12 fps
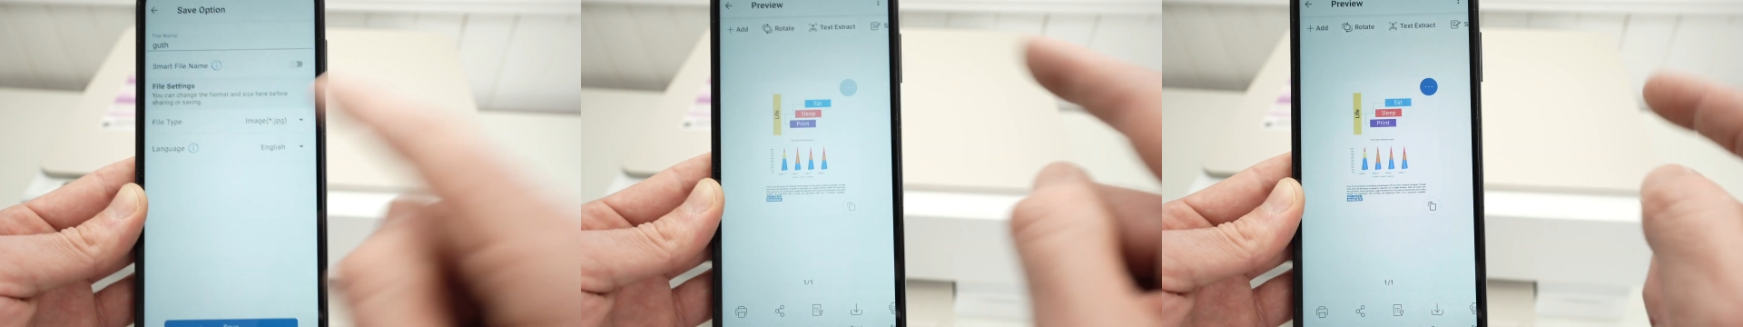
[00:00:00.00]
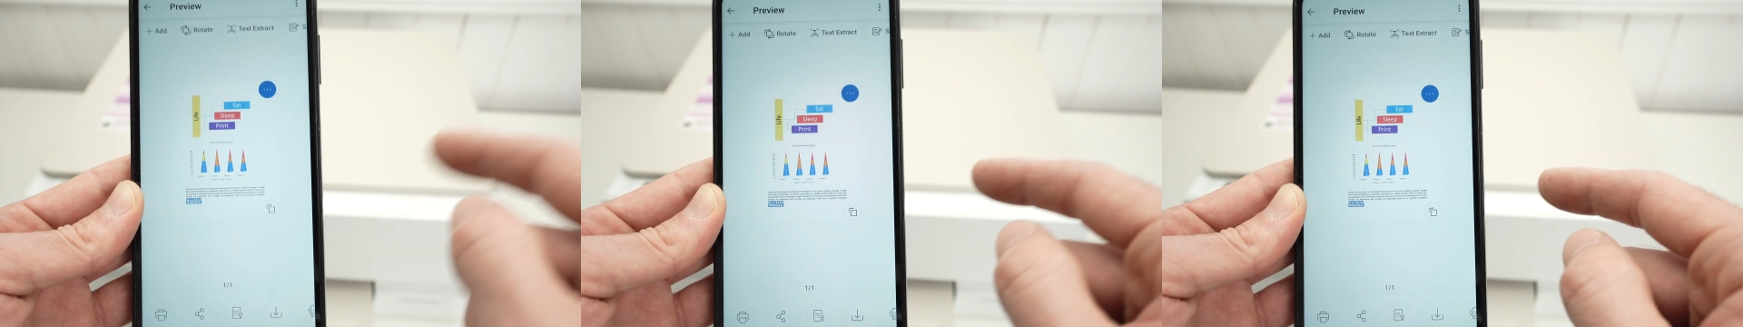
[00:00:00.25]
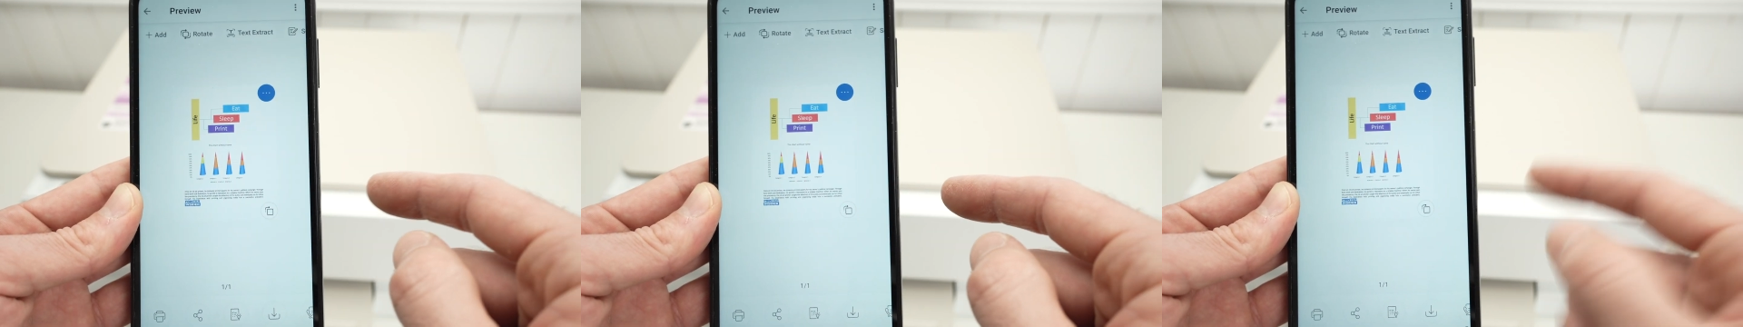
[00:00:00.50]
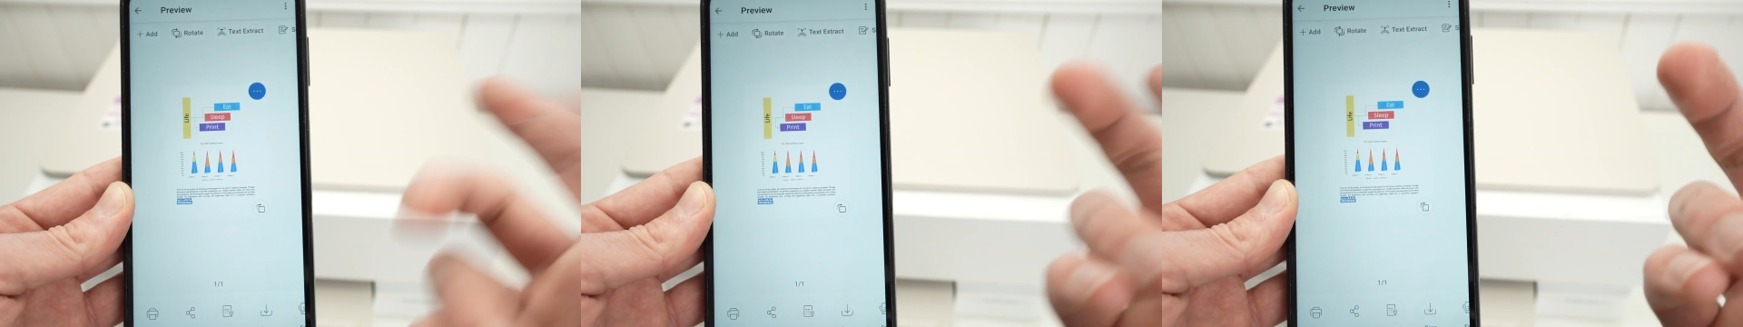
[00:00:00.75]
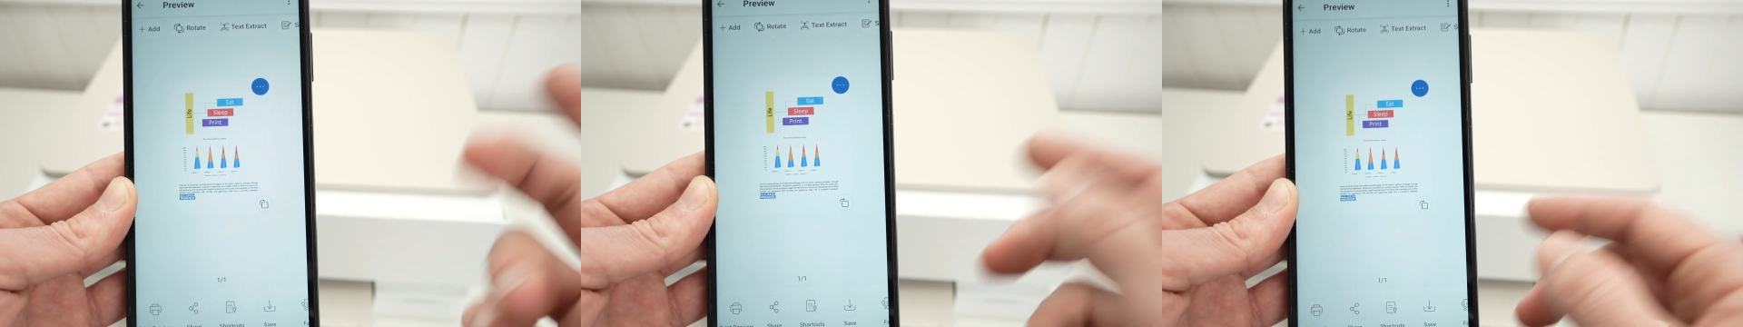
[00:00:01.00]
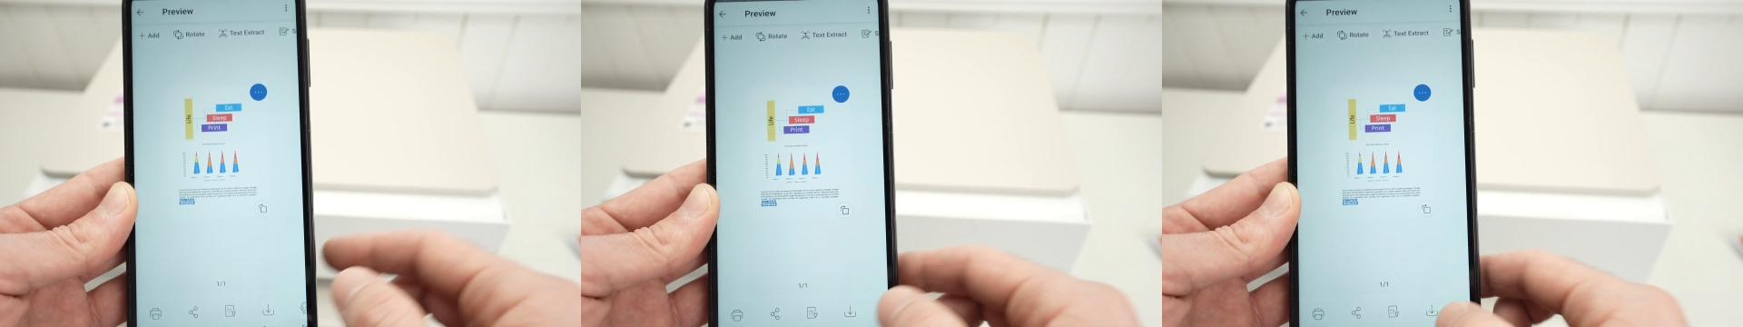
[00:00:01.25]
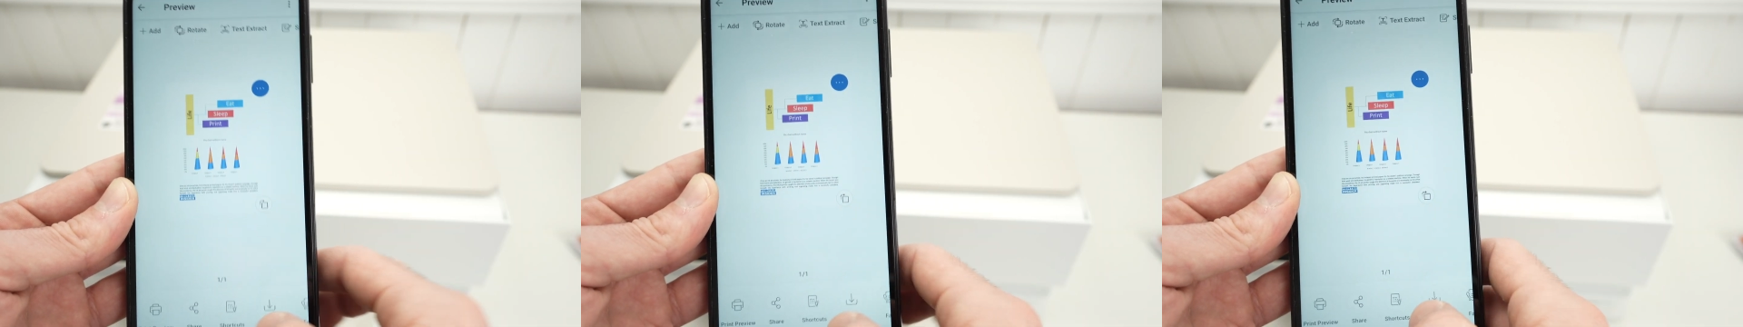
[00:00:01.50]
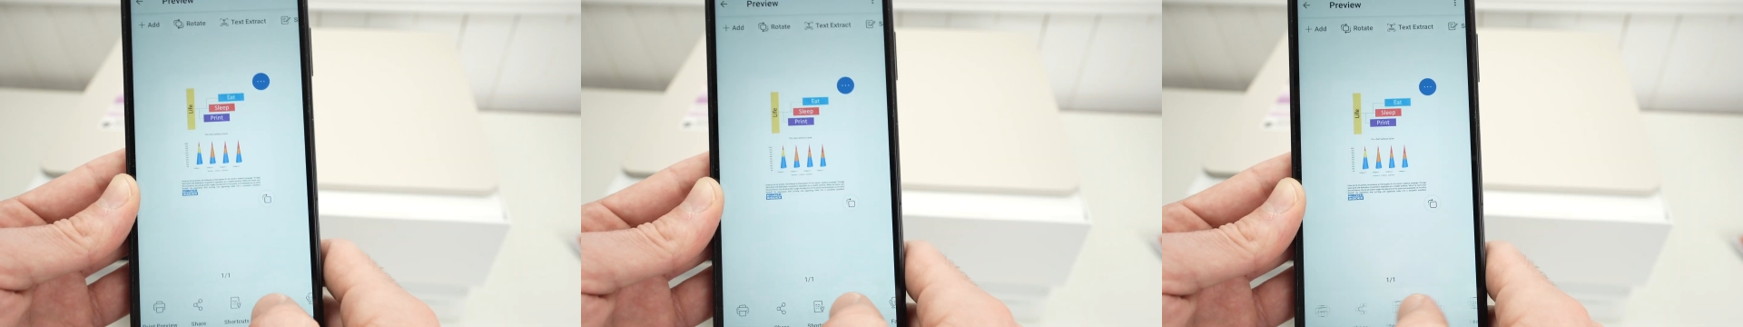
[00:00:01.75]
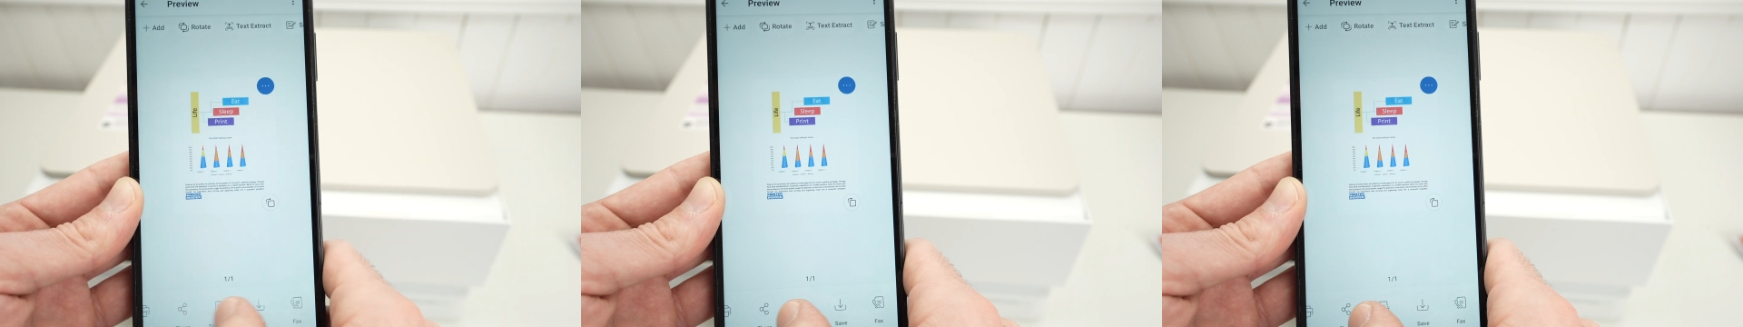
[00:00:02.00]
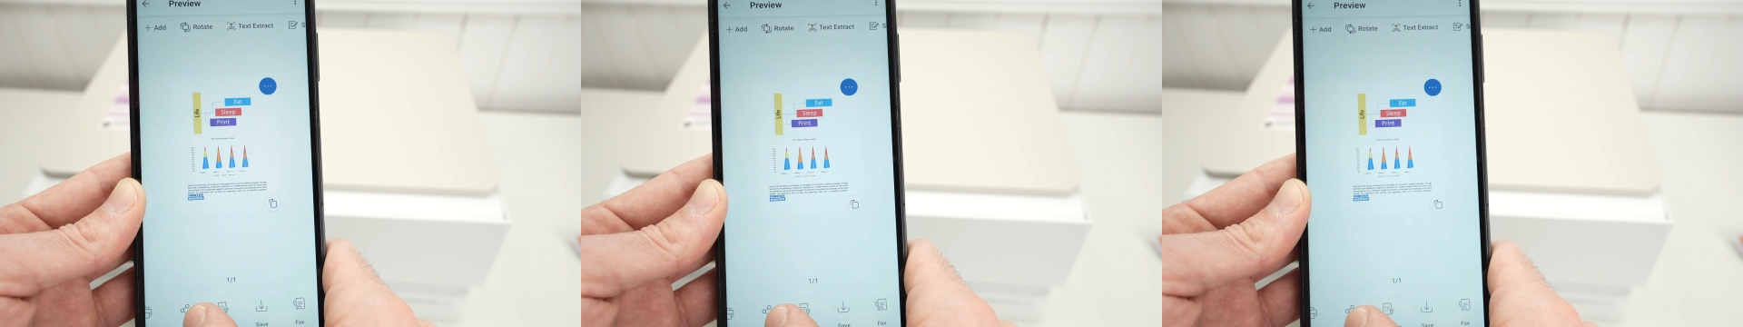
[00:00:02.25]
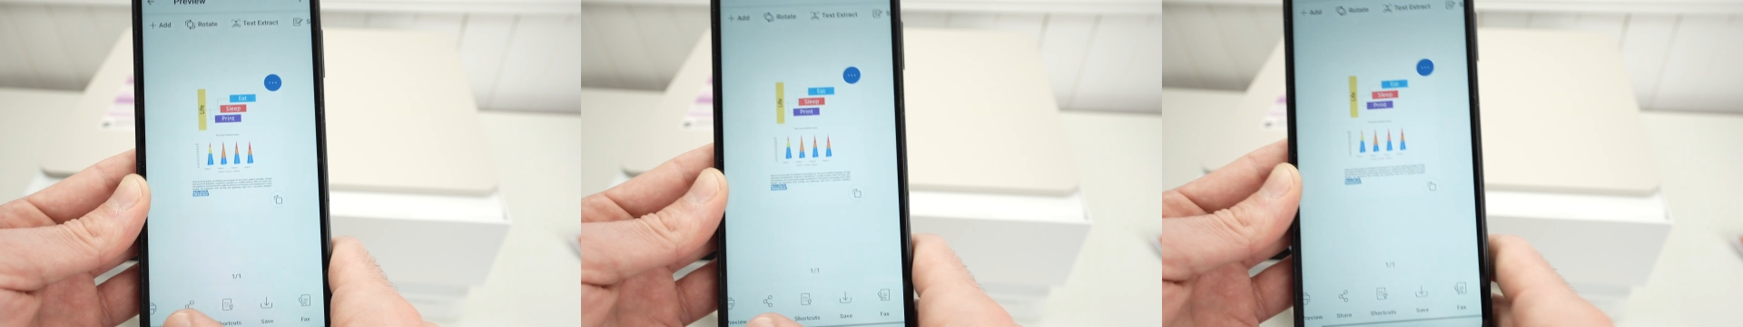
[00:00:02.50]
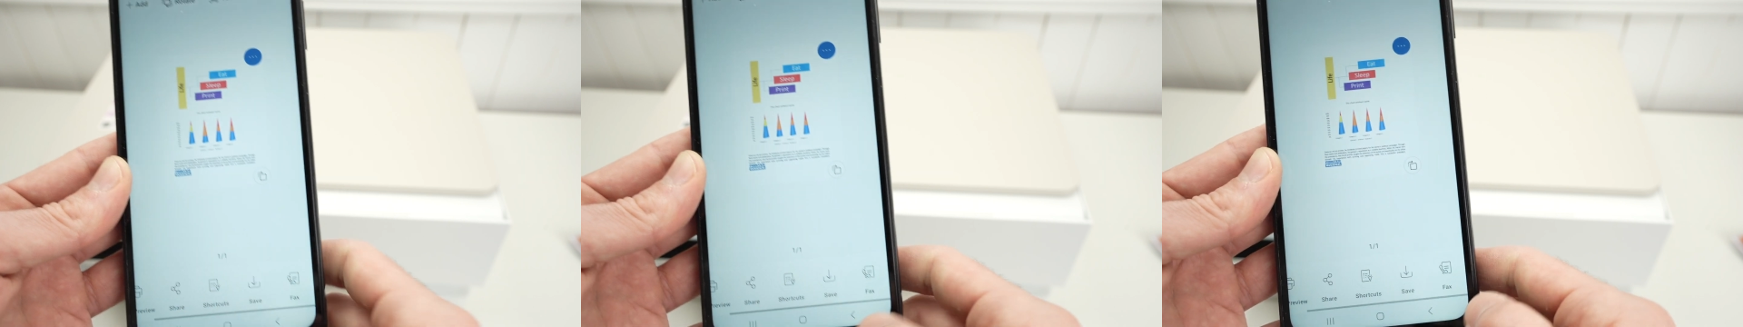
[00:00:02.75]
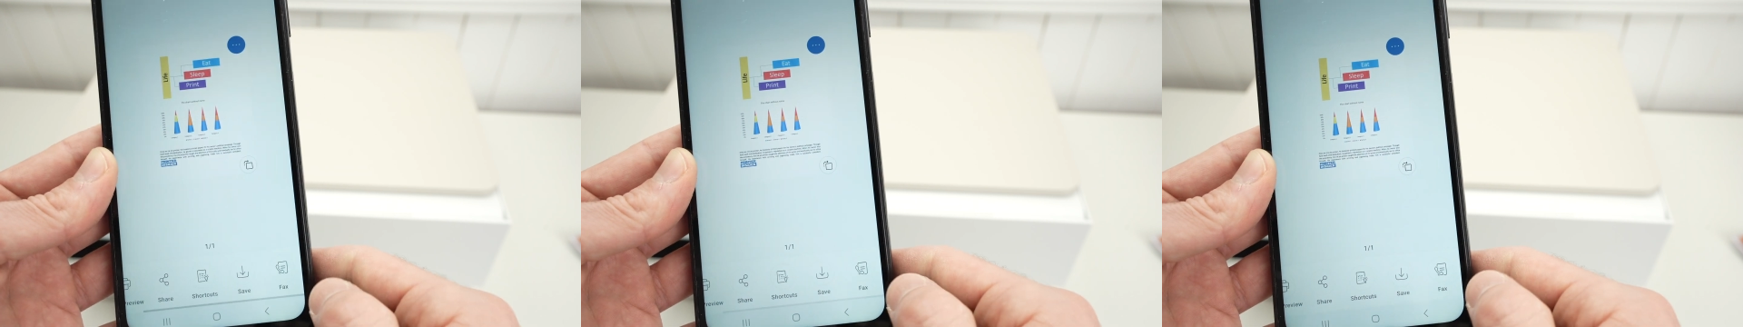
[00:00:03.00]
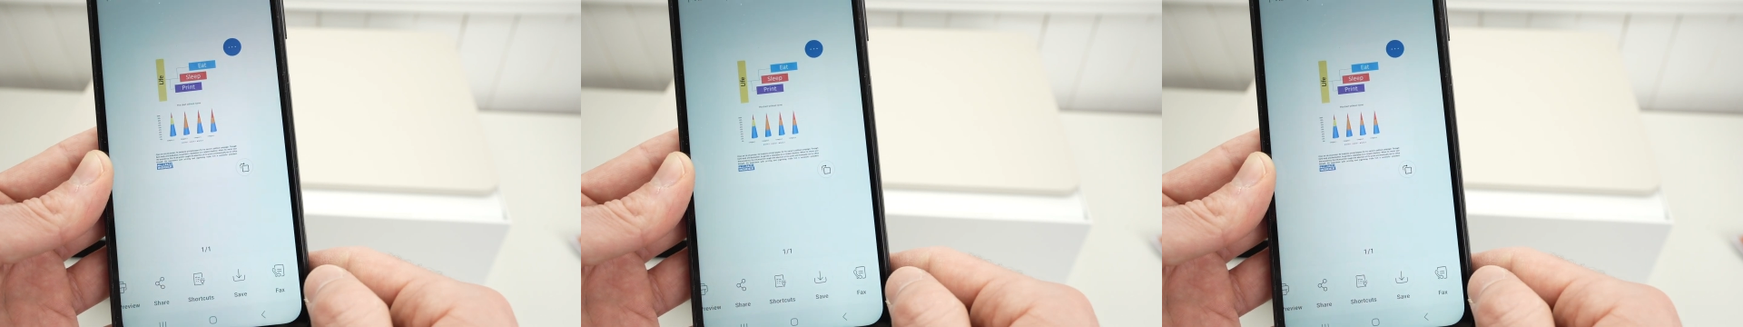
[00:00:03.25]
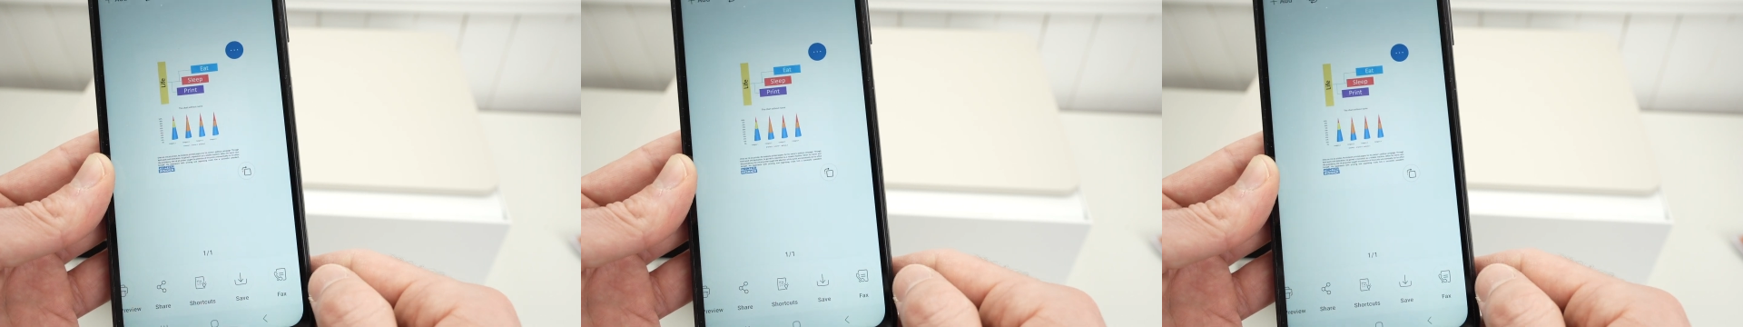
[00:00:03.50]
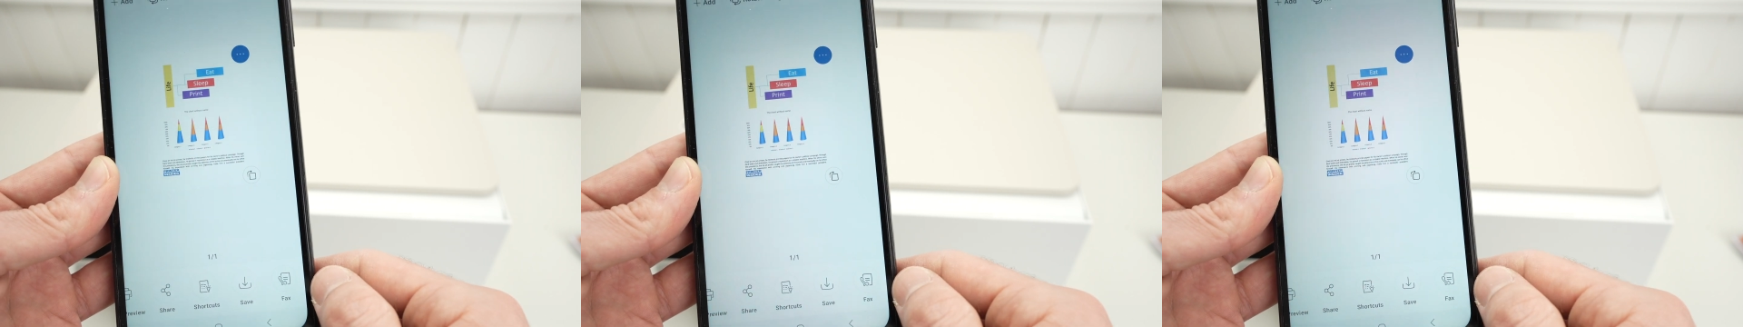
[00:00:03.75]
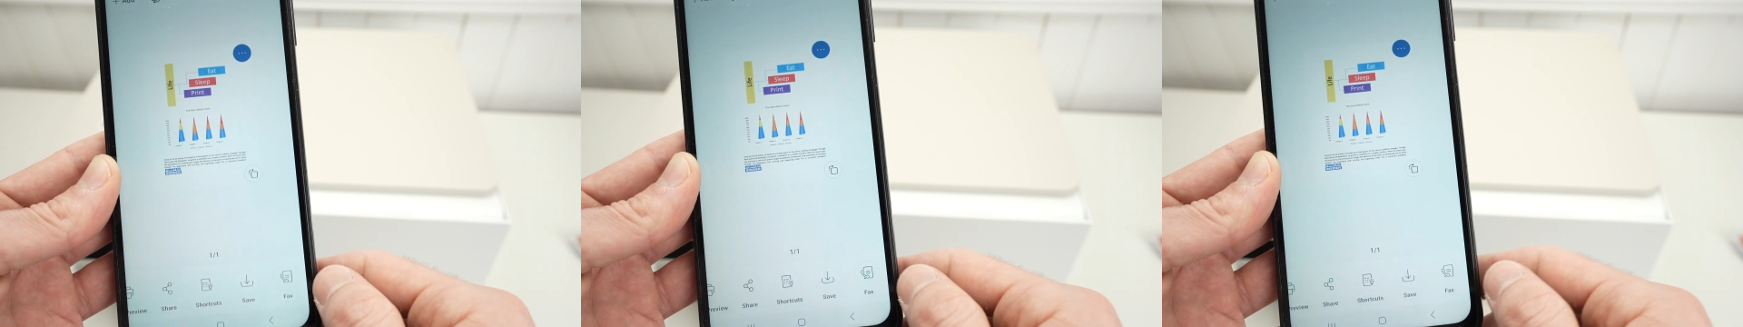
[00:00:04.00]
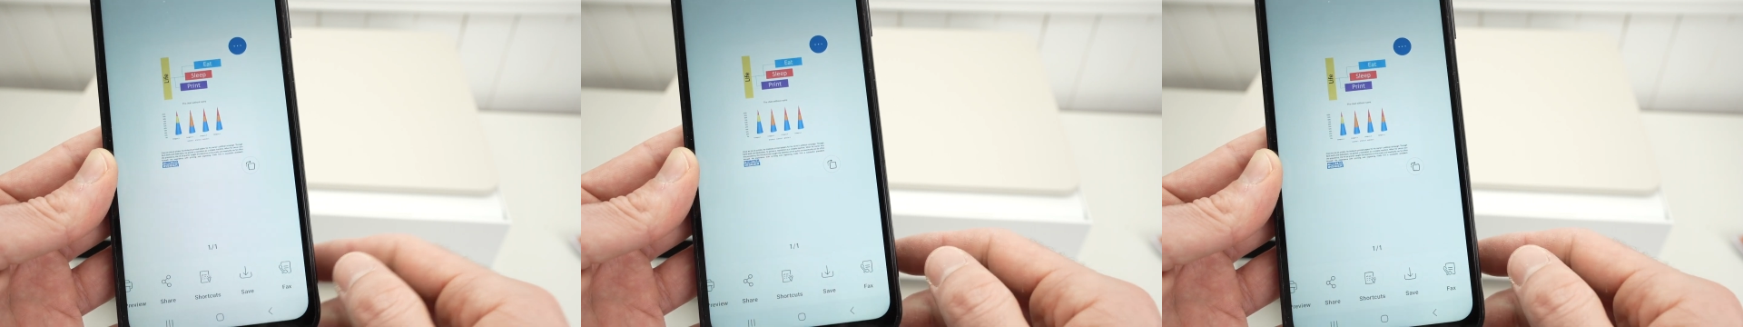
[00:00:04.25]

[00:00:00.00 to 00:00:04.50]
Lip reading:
(no speaker visible)